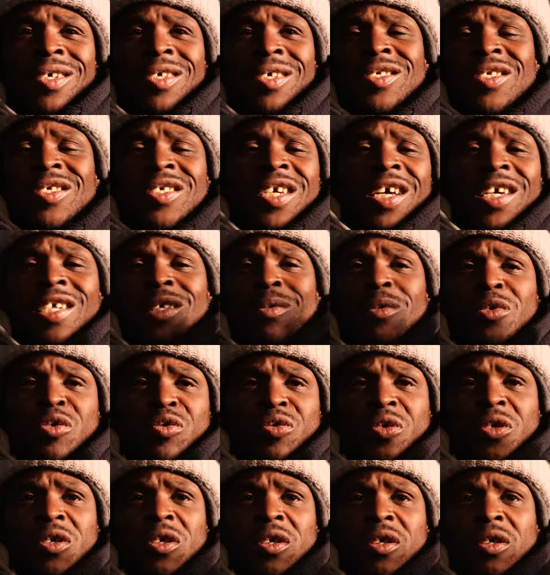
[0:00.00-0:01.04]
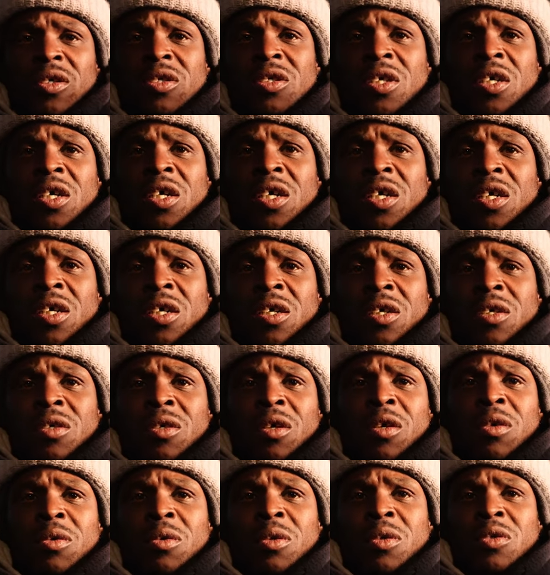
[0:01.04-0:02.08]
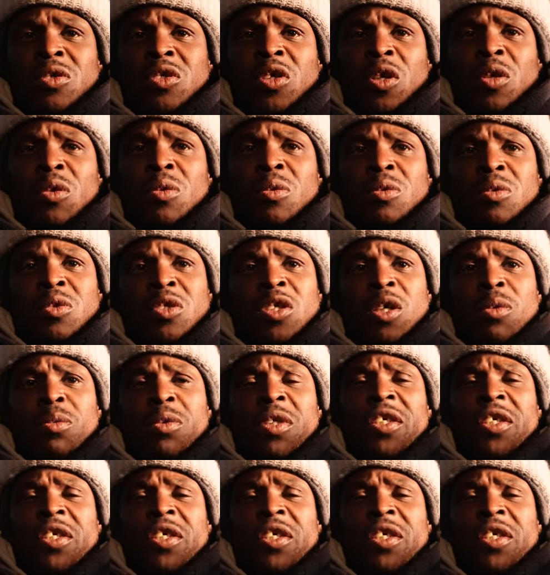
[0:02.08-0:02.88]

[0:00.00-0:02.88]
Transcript: It's tainted with drugs. You know? So some